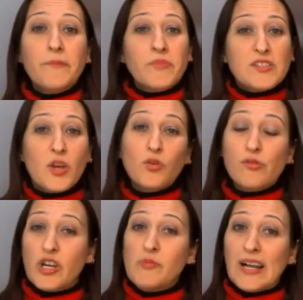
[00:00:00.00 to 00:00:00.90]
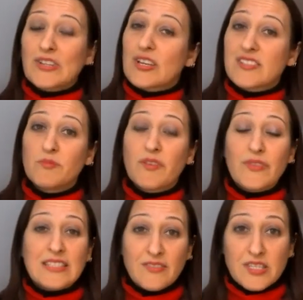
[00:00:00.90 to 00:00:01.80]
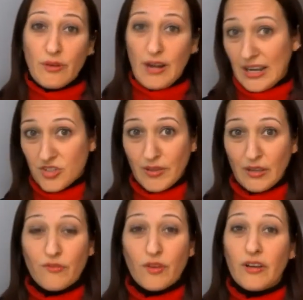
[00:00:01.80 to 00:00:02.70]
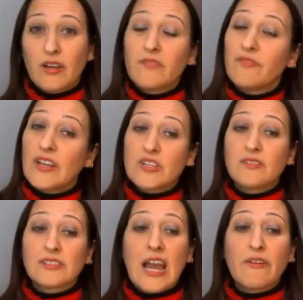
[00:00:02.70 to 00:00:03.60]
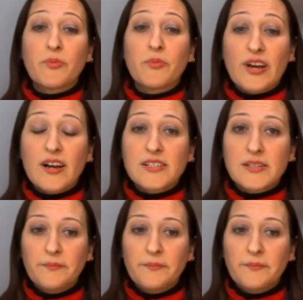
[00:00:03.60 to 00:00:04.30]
so also matching some of the sensory attributes of a conventional dairy product.